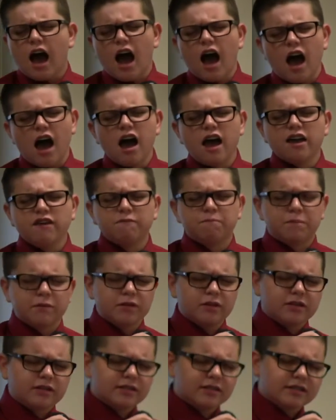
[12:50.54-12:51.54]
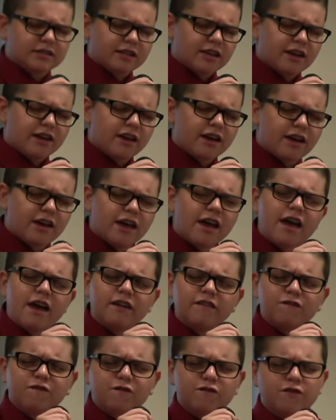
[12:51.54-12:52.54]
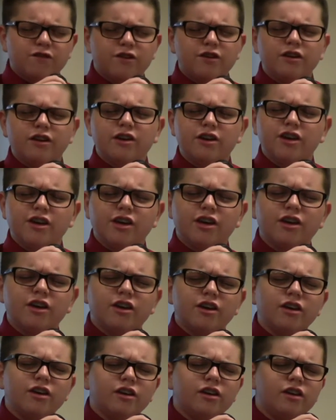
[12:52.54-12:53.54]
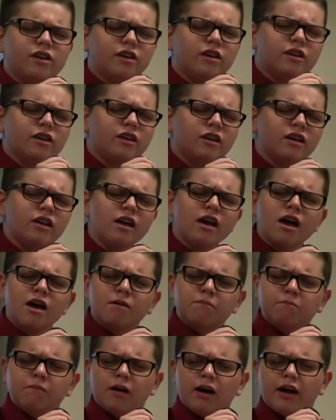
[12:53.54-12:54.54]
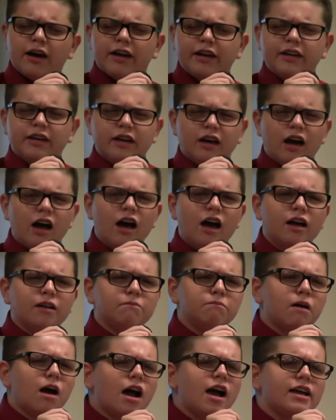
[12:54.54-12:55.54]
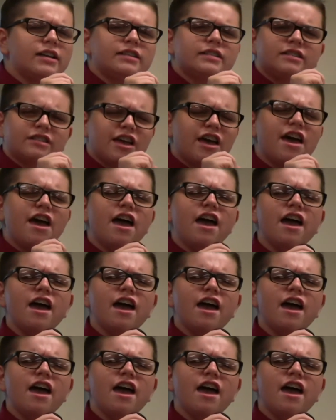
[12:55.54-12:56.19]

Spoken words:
I've been set free, my God, my Savior